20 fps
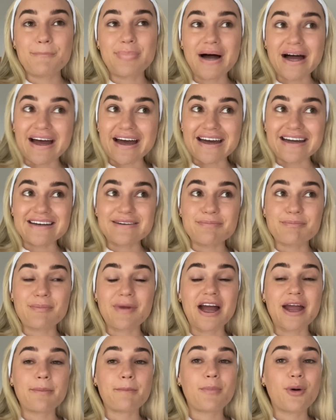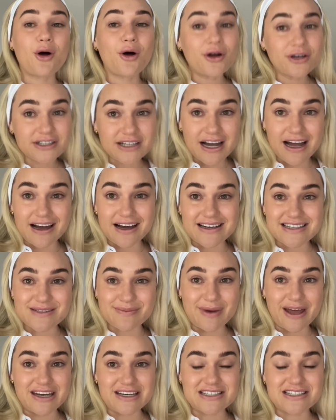But my podcast
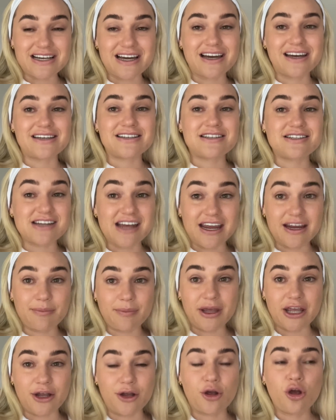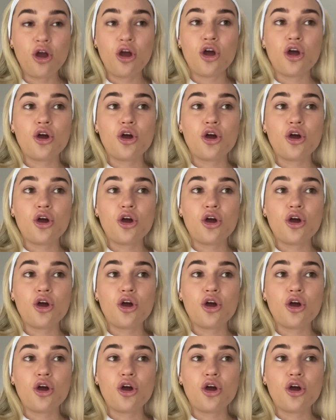manager, Jamie,